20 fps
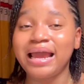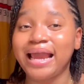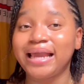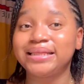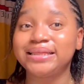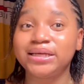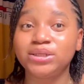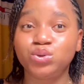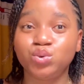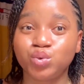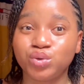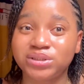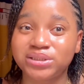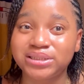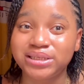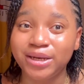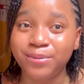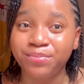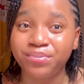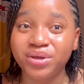I tend to
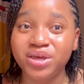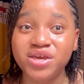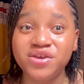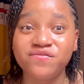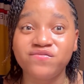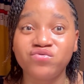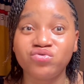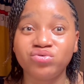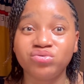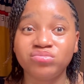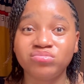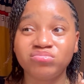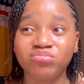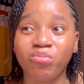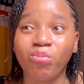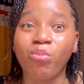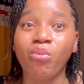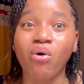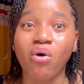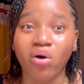sleep even
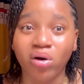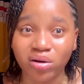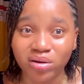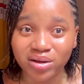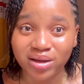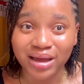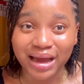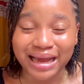more.